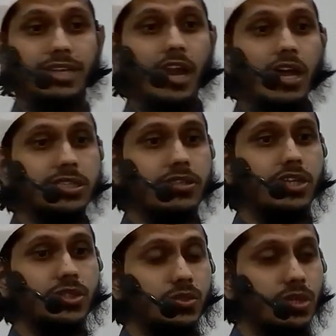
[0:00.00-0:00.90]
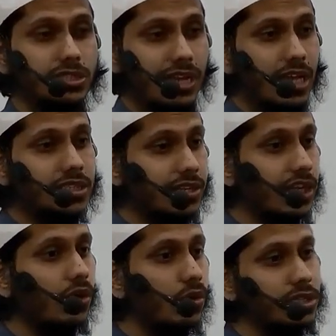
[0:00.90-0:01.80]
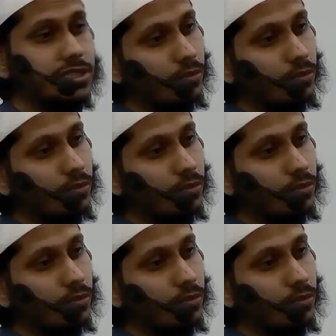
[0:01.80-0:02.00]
The last three surahs, the last three quls,